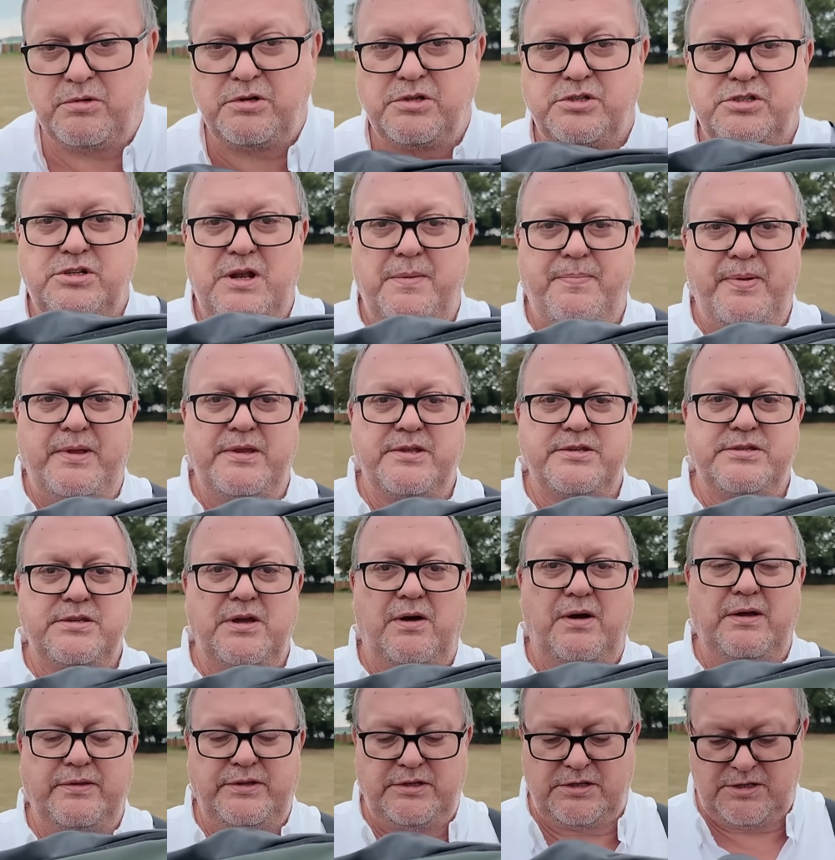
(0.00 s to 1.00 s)
will just slip
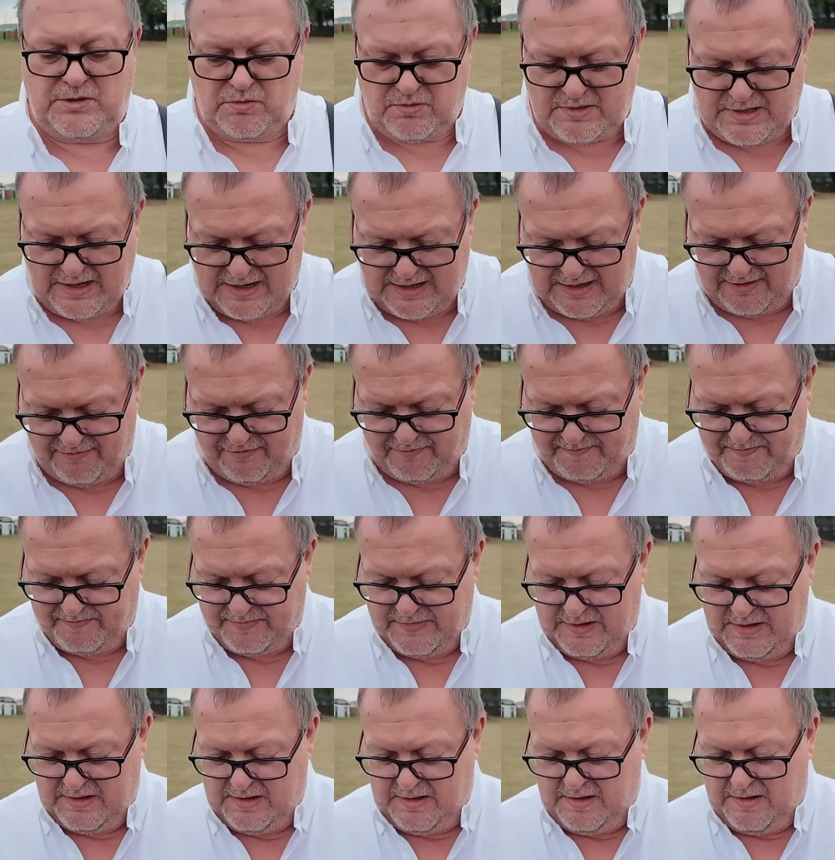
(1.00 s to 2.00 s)
inside this little K&F
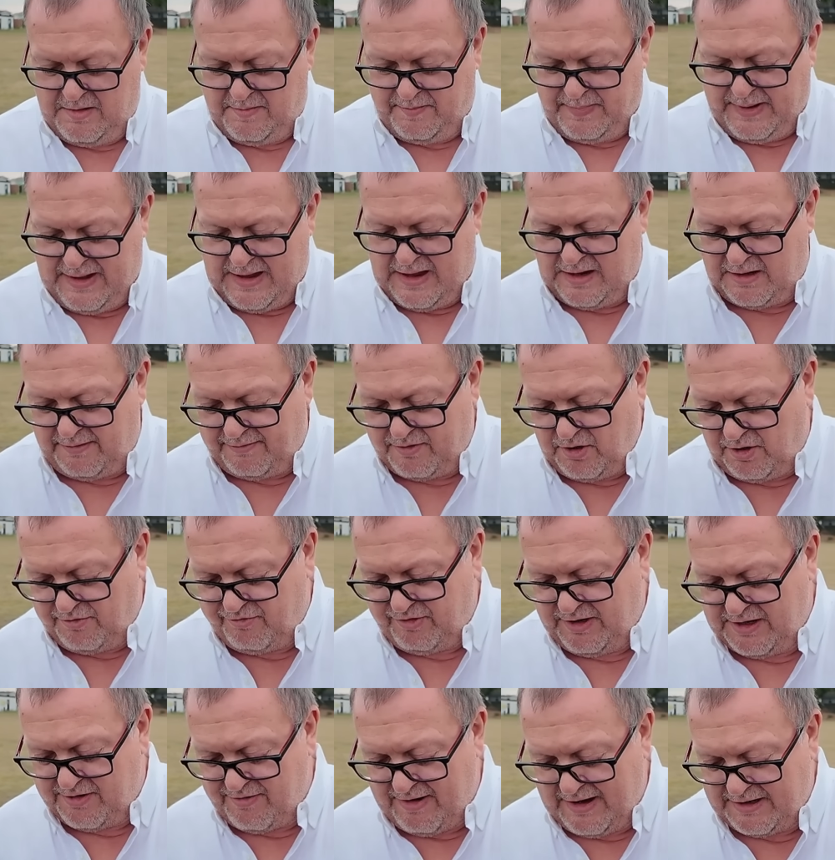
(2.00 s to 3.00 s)
bag. I've got
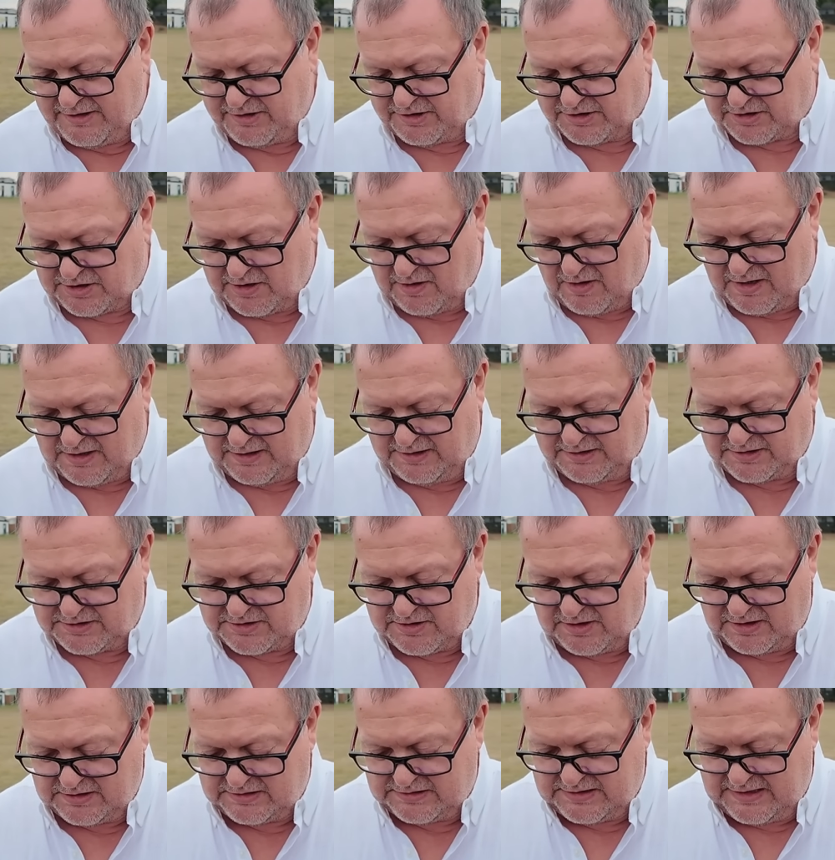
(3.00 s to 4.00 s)
to rearrange it slightly
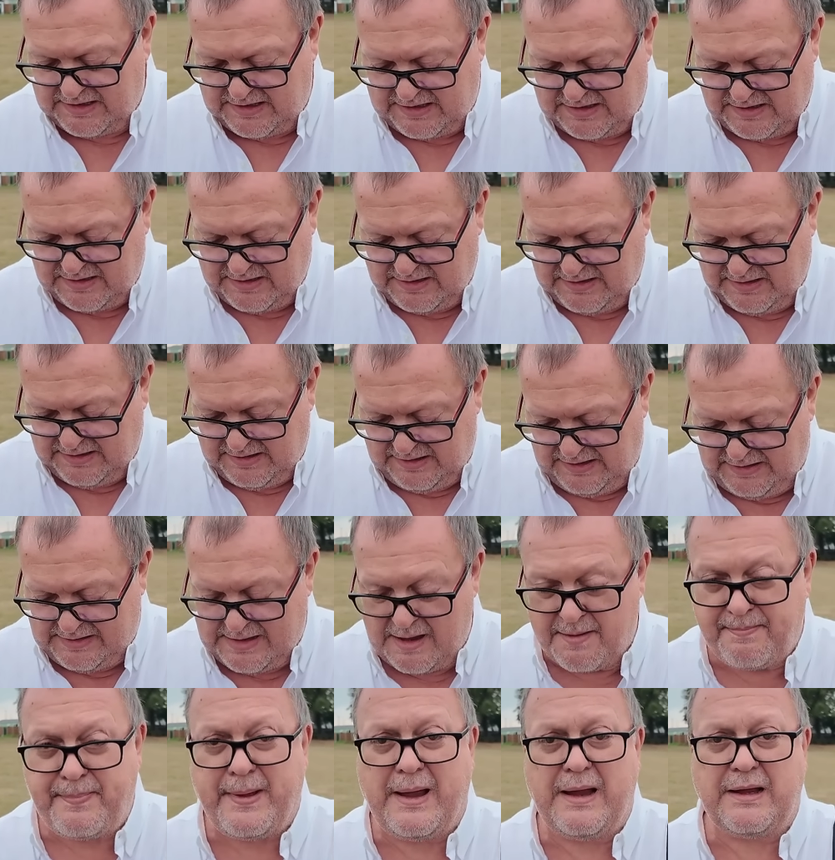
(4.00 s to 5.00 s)
inside there. In
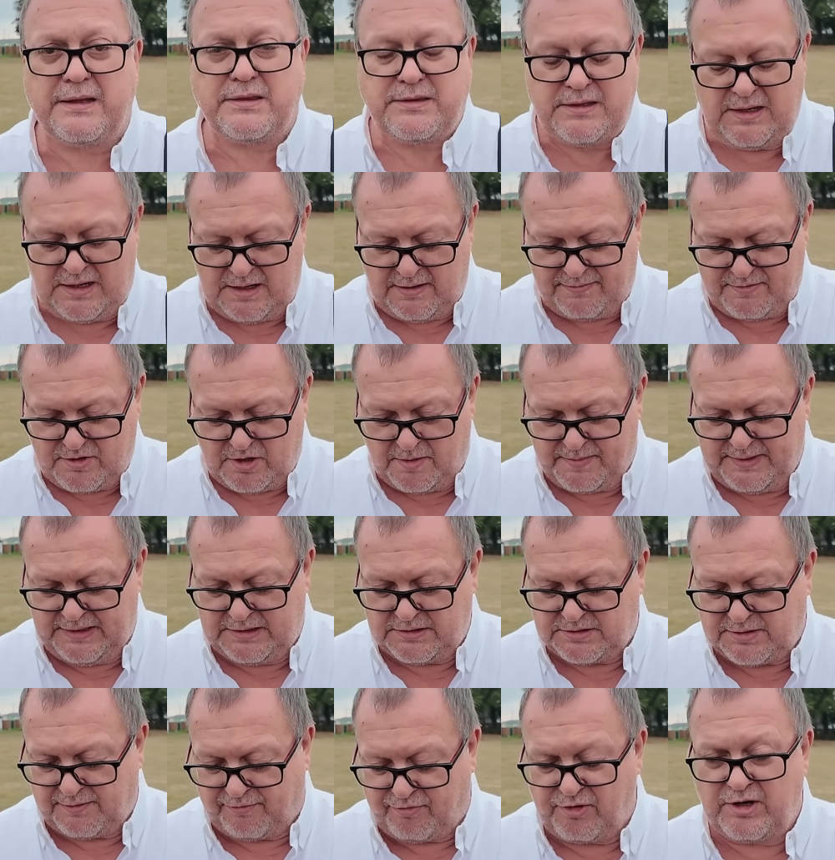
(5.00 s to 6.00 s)
that bag there, I've got my
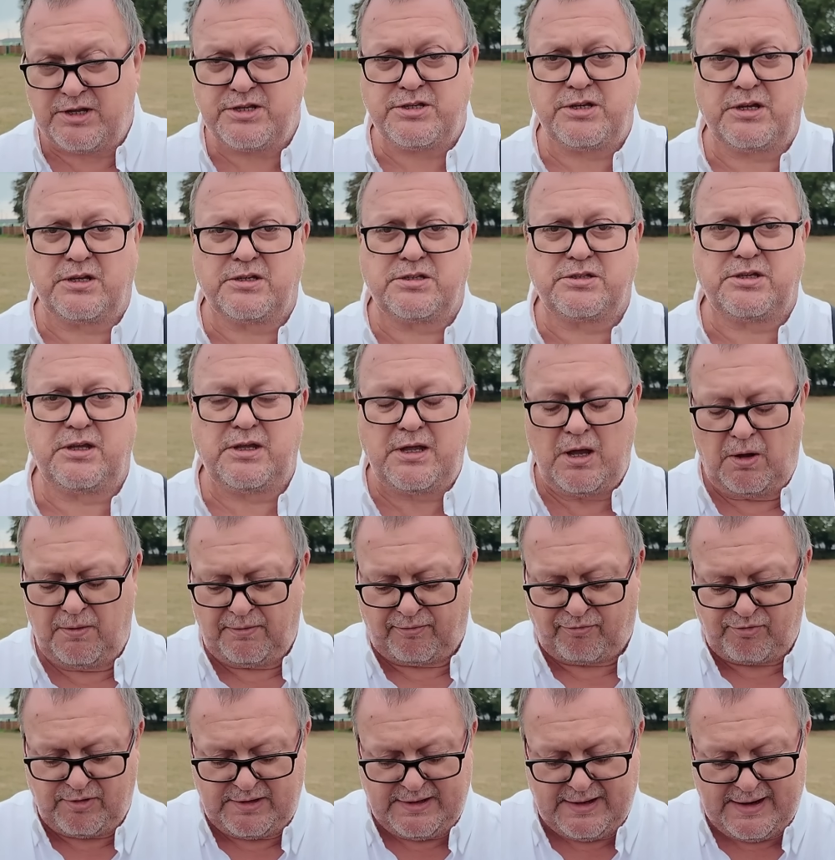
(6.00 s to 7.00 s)
Insta360
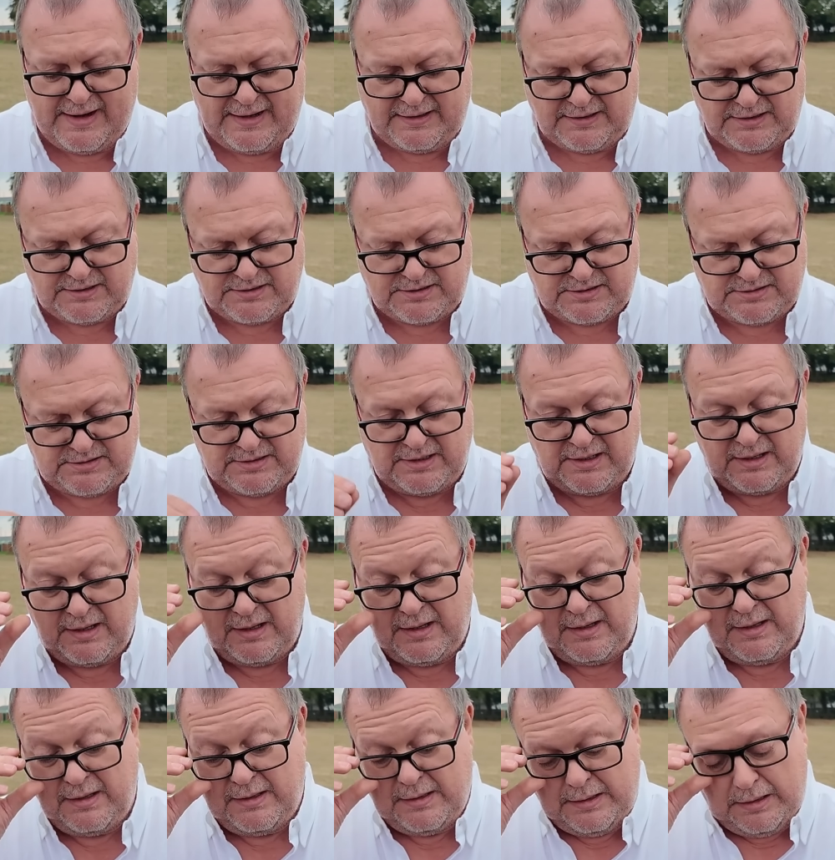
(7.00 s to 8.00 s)
Go 3S.
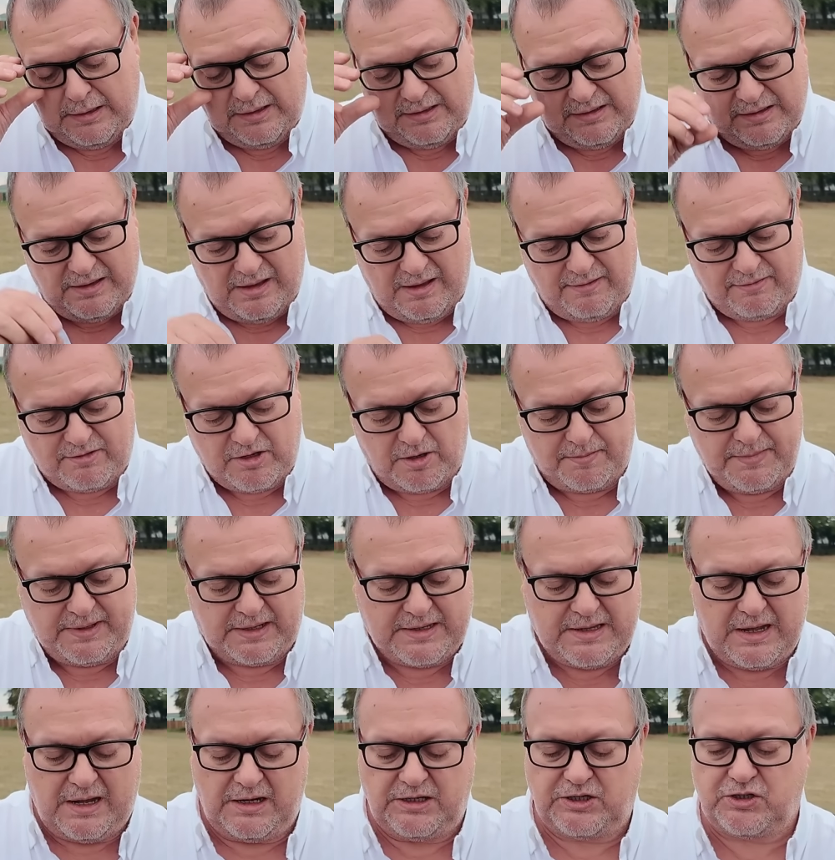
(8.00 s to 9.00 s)
I've got my
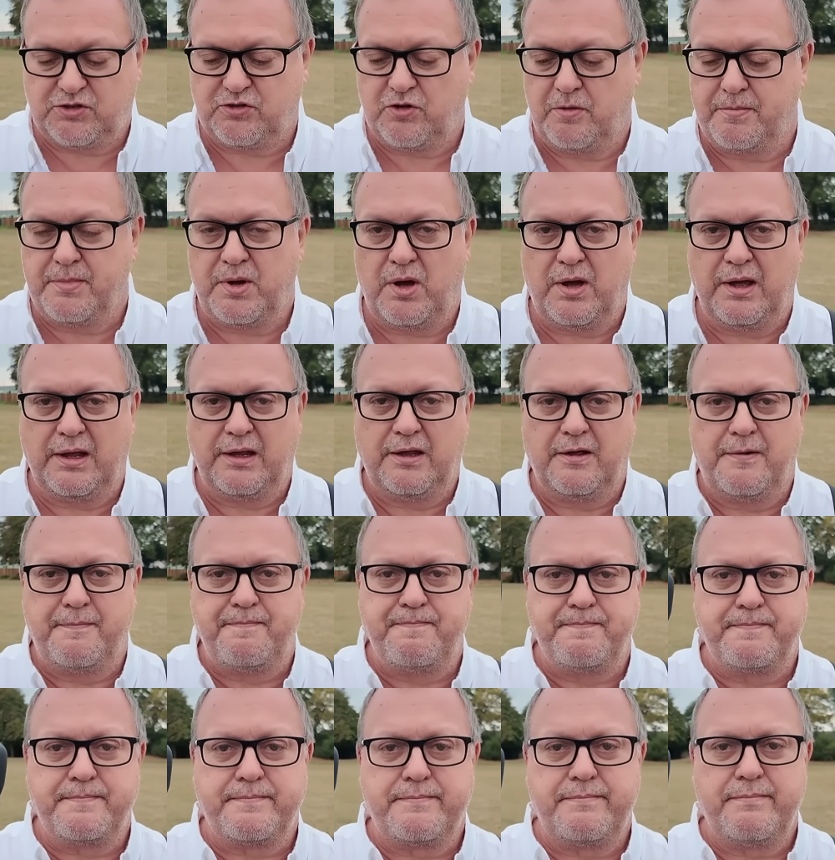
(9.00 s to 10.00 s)
case for my
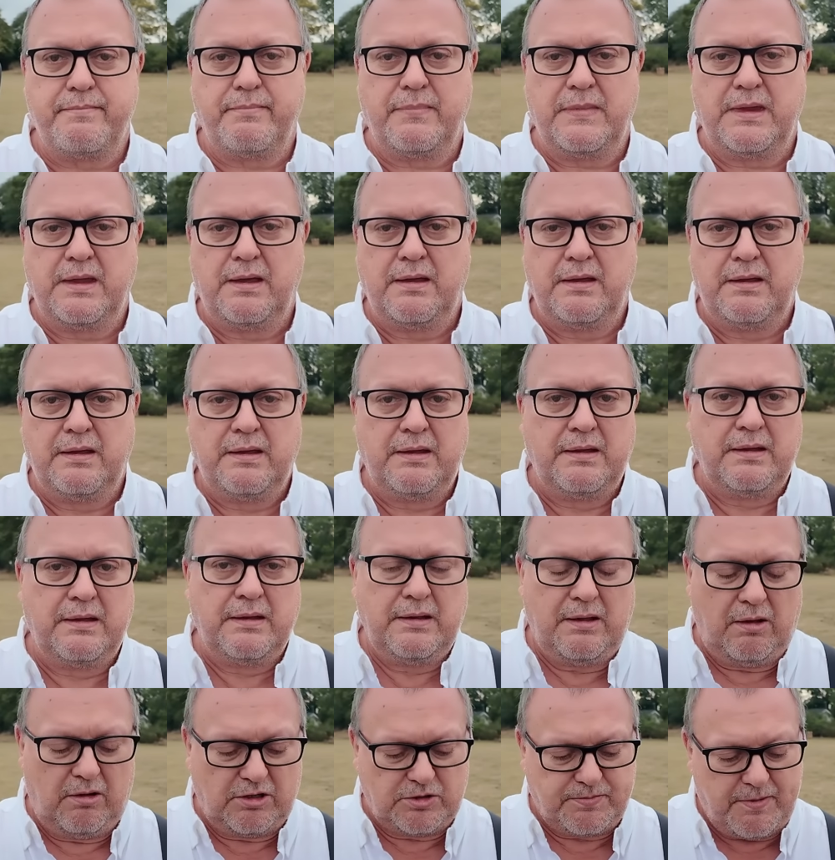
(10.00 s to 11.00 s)

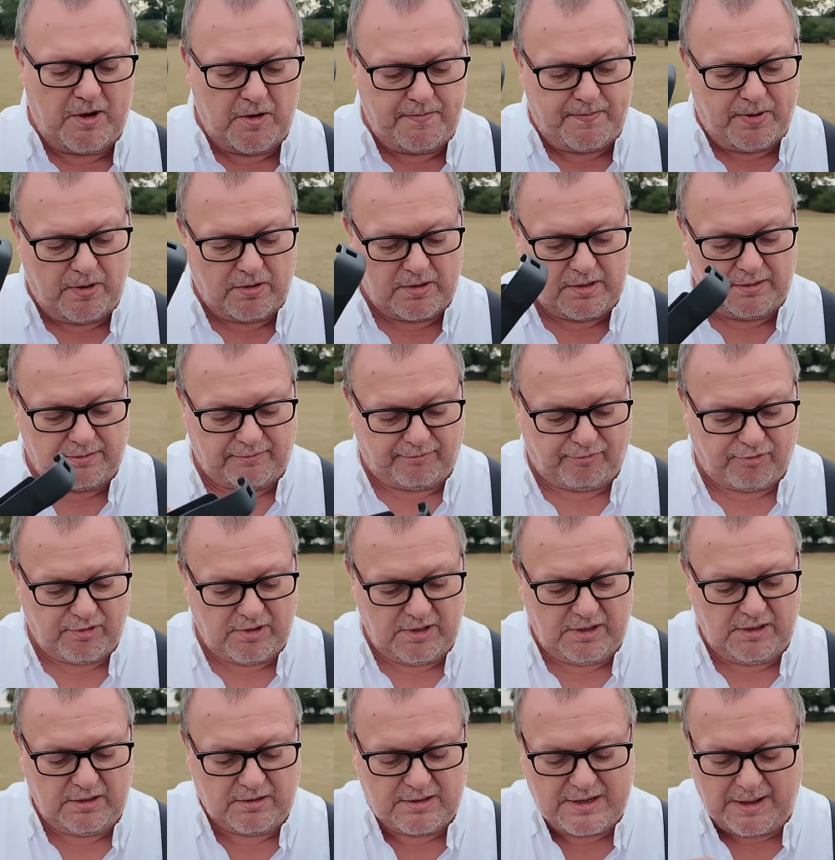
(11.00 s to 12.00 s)
Osmo Pocket
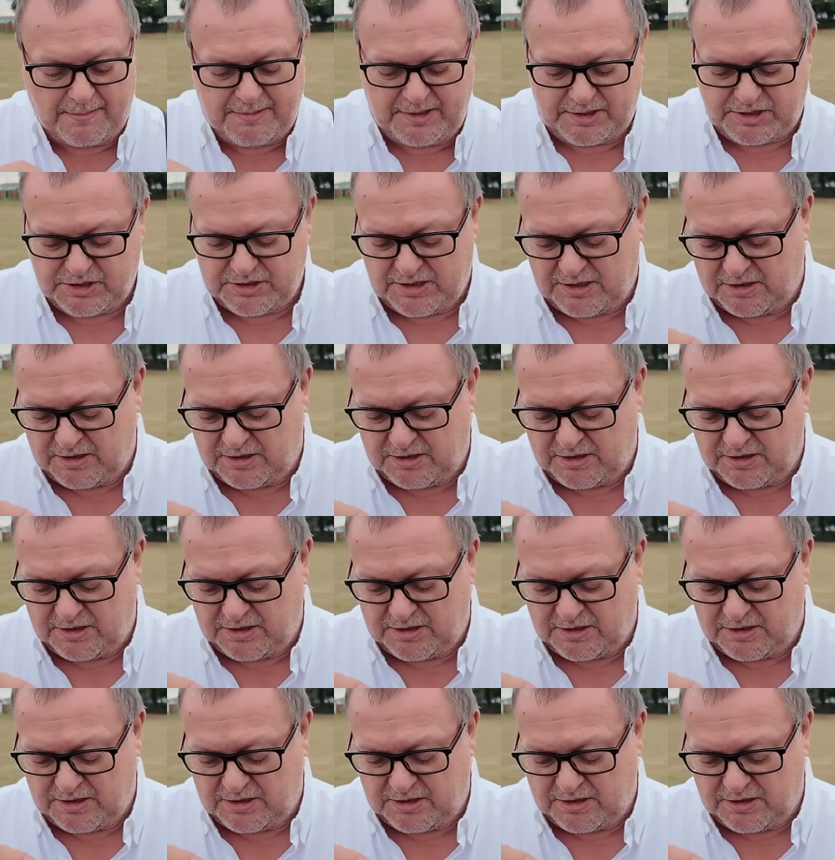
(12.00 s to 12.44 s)
3, a couple